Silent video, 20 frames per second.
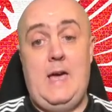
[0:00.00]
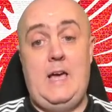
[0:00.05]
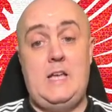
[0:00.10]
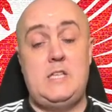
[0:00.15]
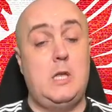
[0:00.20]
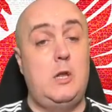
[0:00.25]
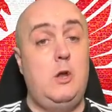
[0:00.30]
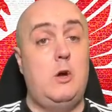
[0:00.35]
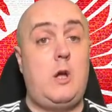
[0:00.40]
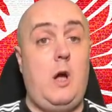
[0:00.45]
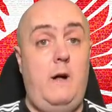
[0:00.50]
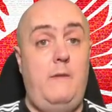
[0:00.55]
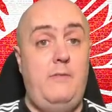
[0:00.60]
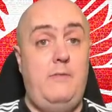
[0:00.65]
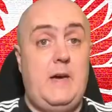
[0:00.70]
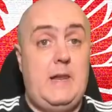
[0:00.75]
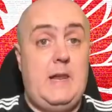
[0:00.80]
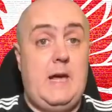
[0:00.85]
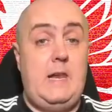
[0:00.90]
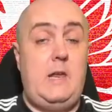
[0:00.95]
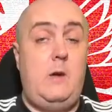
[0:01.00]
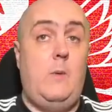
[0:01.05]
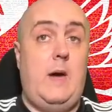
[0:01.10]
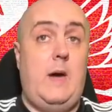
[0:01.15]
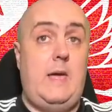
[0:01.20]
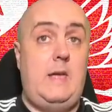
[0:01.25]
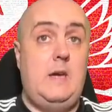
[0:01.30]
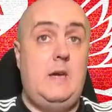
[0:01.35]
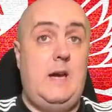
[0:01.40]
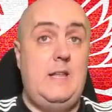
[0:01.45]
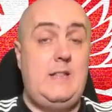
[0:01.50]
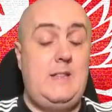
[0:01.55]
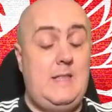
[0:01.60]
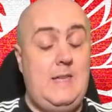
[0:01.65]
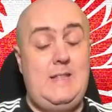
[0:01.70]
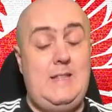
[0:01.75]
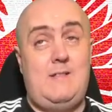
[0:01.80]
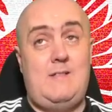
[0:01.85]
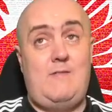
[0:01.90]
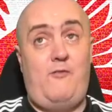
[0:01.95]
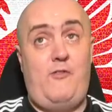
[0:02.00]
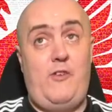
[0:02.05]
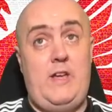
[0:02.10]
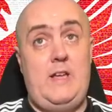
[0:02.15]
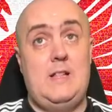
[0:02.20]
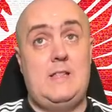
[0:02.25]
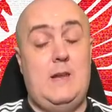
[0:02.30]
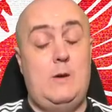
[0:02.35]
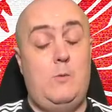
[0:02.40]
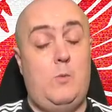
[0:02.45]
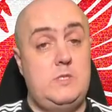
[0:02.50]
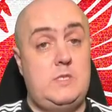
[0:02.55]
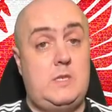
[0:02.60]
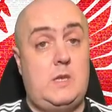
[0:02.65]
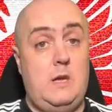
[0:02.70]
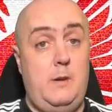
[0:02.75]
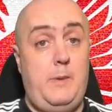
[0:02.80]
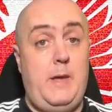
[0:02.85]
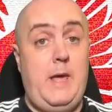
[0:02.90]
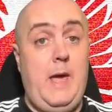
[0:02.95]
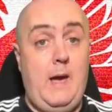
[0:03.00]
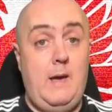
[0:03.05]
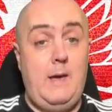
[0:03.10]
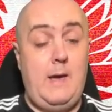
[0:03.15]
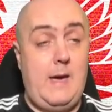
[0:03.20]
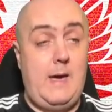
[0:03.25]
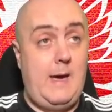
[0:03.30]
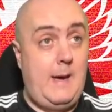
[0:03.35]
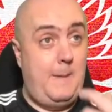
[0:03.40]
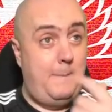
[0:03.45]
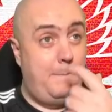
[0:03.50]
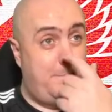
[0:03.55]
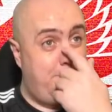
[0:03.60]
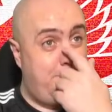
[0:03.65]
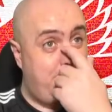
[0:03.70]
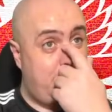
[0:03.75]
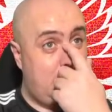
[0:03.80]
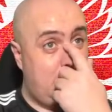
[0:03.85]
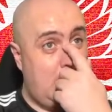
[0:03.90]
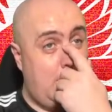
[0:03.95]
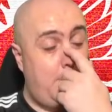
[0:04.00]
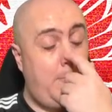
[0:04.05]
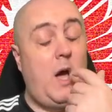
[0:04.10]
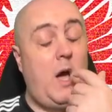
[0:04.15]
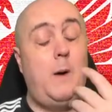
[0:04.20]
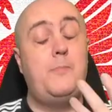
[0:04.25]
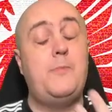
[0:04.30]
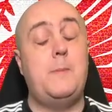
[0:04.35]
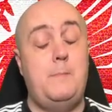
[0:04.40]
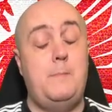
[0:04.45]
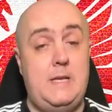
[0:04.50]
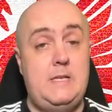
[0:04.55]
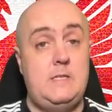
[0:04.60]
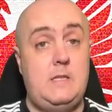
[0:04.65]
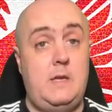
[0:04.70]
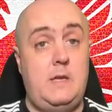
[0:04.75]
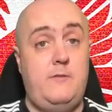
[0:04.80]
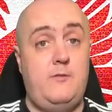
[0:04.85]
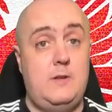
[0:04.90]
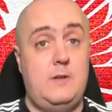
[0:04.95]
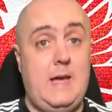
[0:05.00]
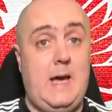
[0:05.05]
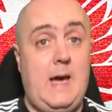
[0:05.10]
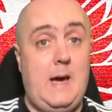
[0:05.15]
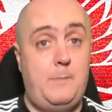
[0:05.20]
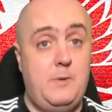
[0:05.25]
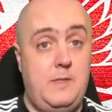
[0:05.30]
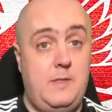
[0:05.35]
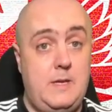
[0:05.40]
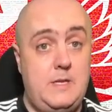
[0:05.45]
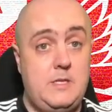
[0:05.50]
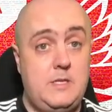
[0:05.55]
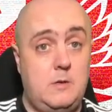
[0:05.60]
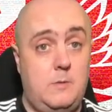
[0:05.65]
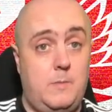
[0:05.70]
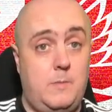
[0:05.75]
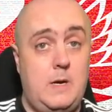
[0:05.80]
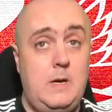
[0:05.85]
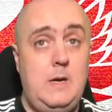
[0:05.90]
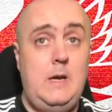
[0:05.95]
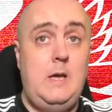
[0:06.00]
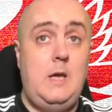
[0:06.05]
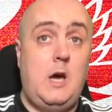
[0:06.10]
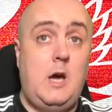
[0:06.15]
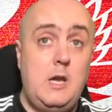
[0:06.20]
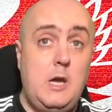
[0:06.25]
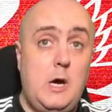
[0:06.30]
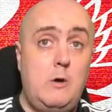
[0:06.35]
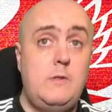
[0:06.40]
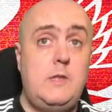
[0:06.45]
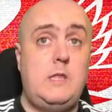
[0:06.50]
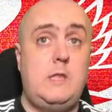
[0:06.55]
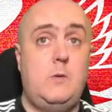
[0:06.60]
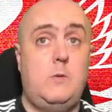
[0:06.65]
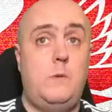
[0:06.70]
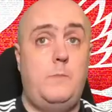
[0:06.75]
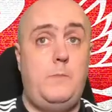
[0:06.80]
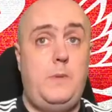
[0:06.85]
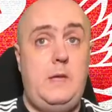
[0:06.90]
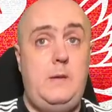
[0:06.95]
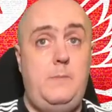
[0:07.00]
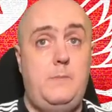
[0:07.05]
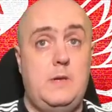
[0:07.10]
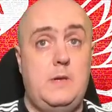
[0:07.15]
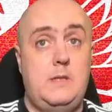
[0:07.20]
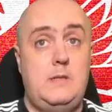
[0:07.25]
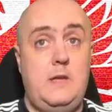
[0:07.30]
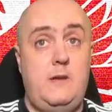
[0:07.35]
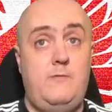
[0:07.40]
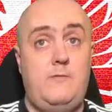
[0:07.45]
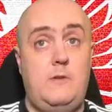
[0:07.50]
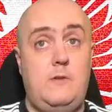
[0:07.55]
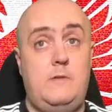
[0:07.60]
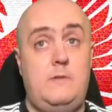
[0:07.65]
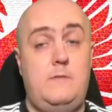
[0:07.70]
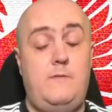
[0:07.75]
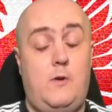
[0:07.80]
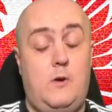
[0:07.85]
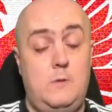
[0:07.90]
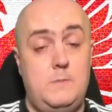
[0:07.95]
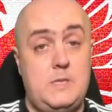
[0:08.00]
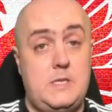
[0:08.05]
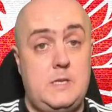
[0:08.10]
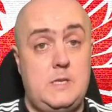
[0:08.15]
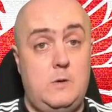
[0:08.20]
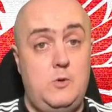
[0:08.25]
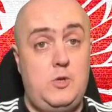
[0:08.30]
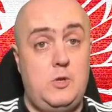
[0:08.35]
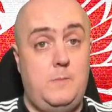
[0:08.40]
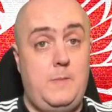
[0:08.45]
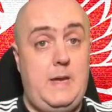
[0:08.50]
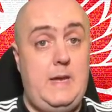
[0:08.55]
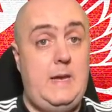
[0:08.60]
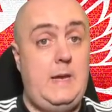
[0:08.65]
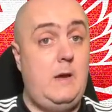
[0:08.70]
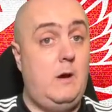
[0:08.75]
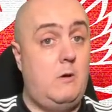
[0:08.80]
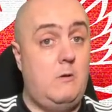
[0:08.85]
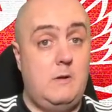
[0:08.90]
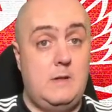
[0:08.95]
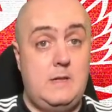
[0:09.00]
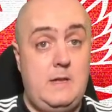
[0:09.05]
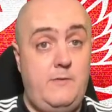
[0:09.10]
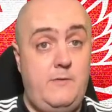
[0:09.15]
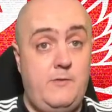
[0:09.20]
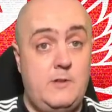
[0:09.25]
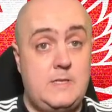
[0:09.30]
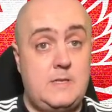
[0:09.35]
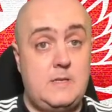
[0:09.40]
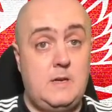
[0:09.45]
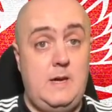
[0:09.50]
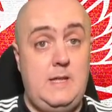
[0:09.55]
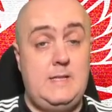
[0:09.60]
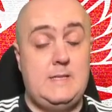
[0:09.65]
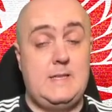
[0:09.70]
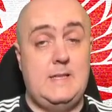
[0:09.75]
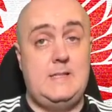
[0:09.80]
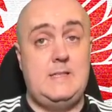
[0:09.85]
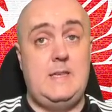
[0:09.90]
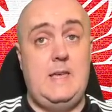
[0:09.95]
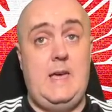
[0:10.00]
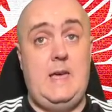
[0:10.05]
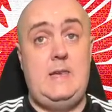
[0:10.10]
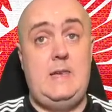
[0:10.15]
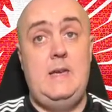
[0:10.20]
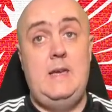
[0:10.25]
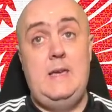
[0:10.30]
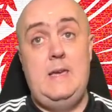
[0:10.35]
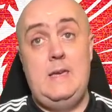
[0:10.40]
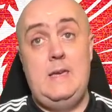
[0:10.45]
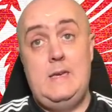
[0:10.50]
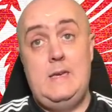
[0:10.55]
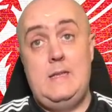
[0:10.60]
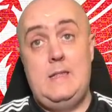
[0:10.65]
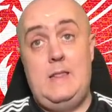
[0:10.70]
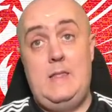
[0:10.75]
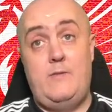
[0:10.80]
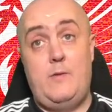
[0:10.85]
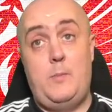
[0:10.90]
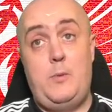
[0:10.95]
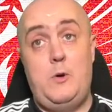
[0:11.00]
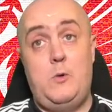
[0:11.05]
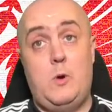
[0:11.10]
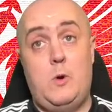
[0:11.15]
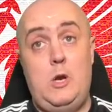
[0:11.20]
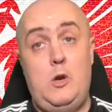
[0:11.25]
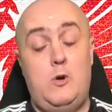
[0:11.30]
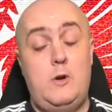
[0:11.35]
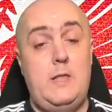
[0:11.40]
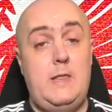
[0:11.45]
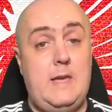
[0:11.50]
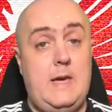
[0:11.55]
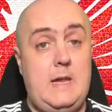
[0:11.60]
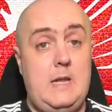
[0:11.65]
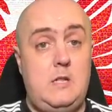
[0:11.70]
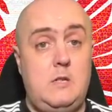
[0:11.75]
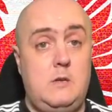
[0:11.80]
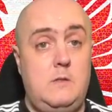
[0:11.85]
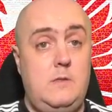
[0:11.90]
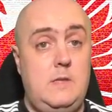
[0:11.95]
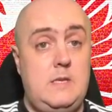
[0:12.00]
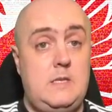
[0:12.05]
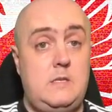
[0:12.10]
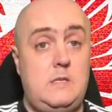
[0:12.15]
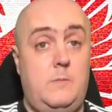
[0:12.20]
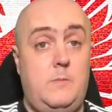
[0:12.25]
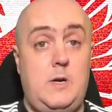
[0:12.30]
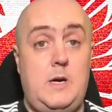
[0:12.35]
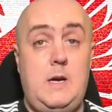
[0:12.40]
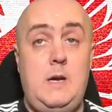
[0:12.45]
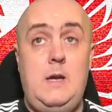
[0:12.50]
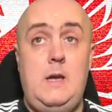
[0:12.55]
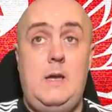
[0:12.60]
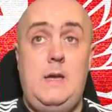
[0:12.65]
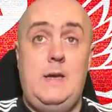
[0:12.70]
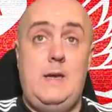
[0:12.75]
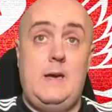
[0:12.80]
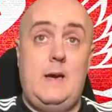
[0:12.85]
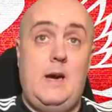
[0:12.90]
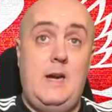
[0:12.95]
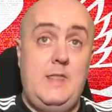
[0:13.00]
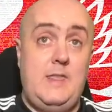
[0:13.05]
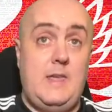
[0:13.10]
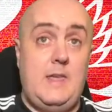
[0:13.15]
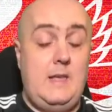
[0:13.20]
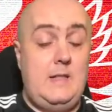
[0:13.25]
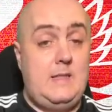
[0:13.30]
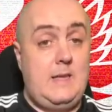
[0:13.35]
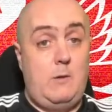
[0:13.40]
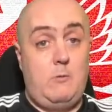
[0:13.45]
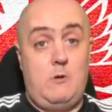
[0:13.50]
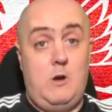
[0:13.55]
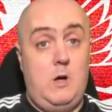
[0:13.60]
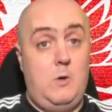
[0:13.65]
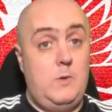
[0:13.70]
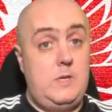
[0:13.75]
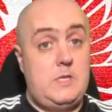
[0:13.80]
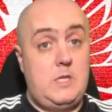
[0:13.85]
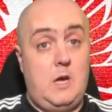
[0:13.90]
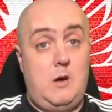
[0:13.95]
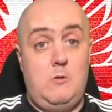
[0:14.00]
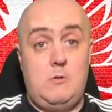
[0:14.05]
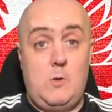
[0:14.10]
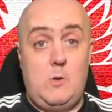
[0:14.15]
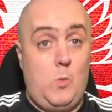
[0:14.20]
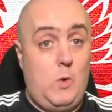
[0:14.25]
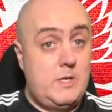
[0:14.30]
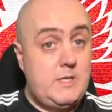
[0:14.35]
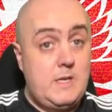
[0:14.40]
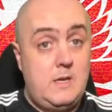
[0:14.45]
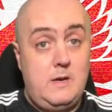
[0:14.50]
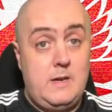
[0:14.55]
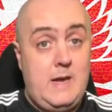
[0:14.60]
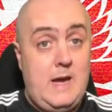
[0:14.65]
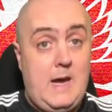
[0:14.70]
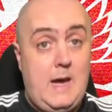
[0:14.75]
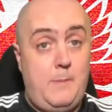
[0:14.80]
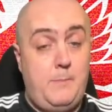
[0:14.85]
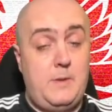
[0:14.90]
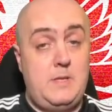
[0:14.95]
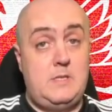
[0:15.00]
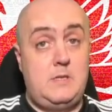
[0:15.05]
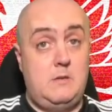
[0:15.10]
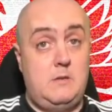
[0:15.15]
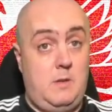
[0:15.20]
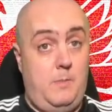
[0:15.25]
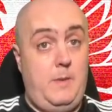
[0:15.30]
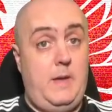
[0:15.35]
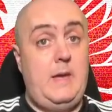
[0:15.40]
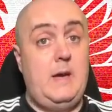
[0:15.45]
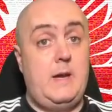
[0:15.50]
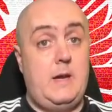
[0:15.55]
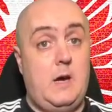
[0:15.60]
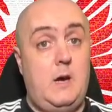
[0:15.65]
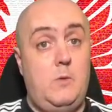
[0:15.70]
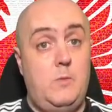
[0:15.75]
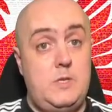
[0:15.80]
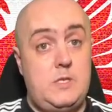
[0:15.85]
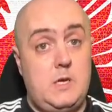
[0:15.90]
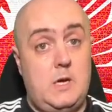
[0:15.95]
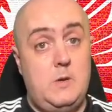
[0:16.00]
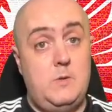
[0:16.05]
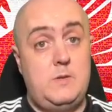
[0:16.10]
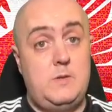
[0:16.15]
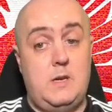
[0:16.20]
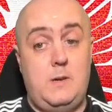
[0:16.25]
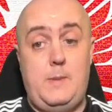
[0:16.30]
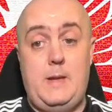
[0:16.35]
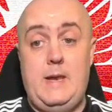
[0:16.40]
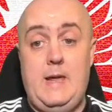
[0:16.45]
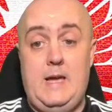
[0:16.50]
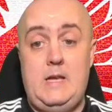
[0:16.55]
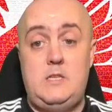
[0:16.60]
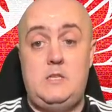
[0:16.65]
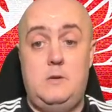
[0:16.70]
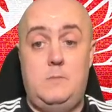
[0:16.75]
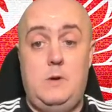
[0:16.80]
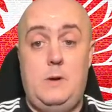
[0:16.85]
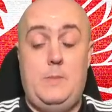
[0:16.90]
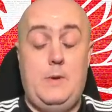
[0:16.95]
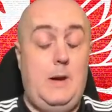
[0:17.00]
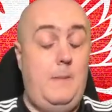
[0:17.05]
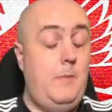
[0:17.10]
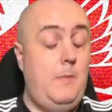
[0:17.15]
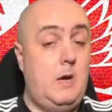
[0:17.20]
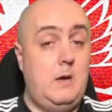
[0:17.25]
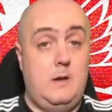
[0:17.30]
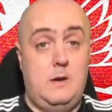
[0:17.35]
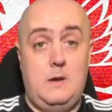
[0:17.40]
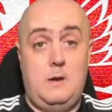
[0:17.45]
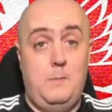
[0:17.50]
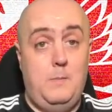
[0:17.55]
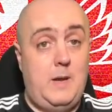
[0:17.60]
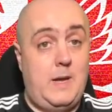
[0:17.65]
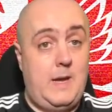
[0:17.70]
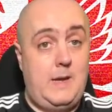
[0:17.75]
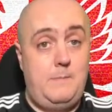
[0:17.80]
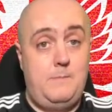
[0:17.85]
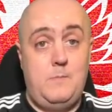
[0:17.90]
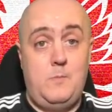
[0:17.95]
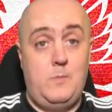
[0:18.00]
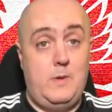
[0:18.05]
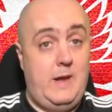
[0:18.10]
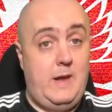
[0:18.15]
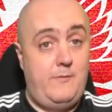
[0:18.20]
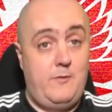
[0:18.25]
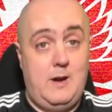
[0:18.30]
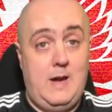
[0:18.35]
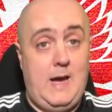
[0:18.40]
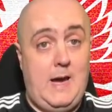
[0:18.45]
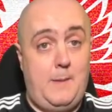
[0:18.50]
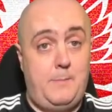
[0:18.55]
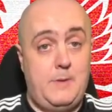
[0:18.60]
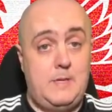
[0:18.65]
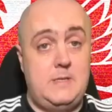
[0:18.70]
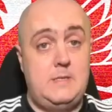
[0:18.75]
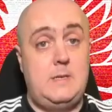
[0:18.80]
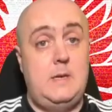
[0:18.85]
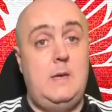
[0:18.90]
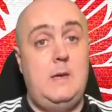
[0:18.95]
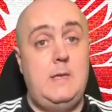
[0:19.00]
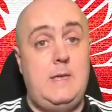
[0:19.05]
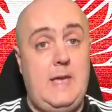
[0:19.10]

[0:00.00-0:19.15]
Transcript: So look, on that anyway, I did feel that it was going to be a bit optimistic for it to happen this summer. I know that there were people in different forms of social media or in different sites that said Liverpool were looking to get it done this summer. I think they were always told it wasn't going to happen. So to me, I'd always thought it was going to be next summer, but I'm not going to complain whenever it happens.